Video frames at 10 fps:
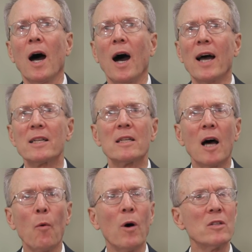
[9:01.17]
I did
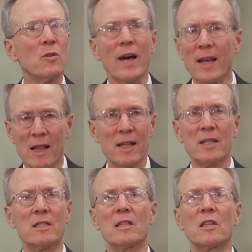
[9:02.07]
not want to
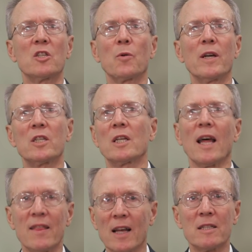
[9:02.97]
analyze the situation
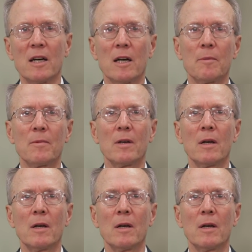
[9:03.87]
at that time